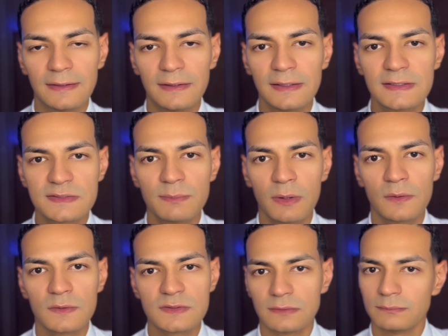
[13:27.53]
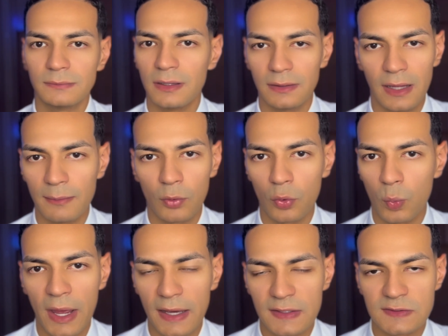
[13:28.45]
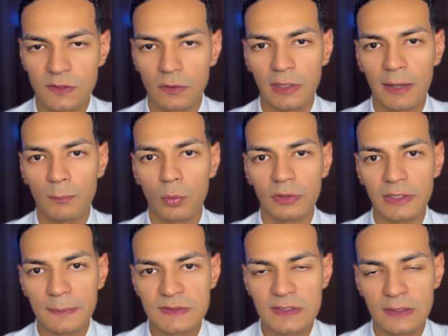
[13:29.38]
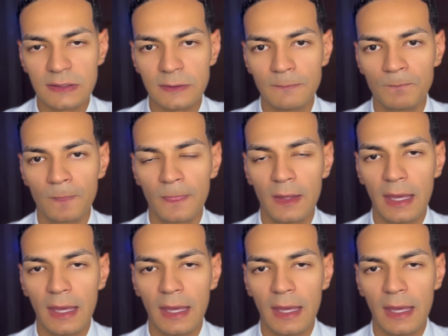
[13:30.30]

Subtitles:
This smells a lot more waxier, a lot more lipsticky.